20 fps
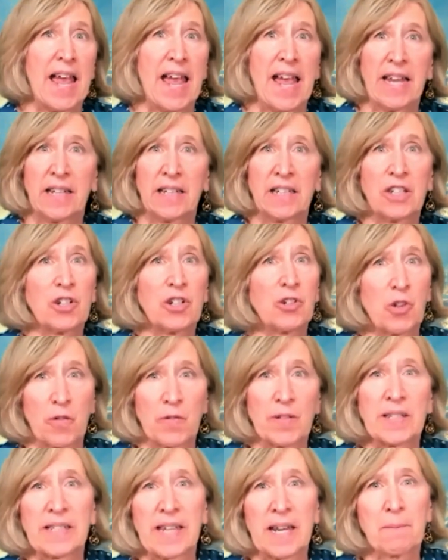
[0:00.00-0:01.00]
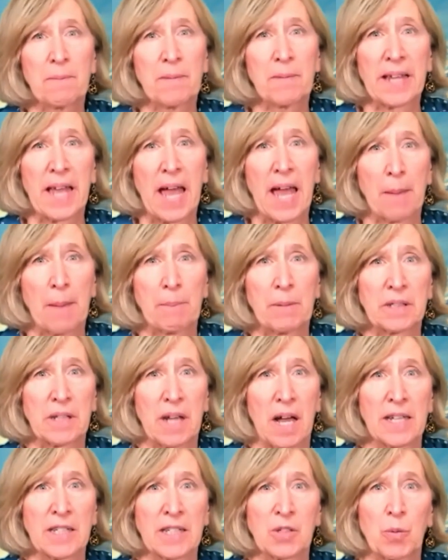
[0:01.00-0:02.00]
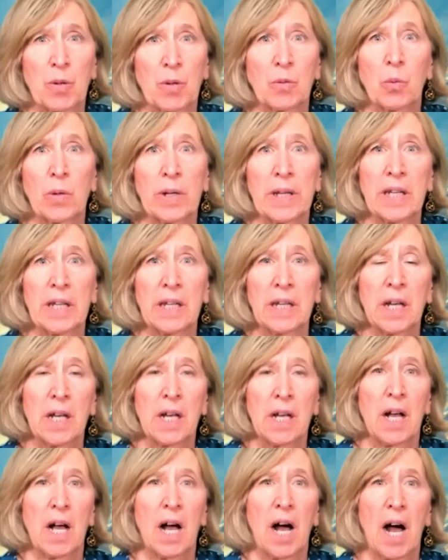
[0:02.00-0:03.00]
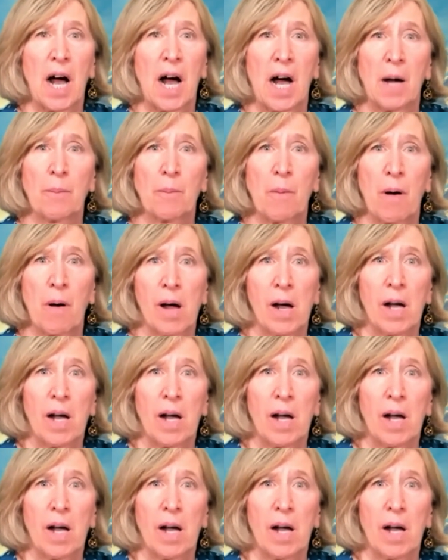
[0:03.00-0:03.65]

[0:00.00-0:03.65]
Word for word: And, you know, the same thing happened to us when we um,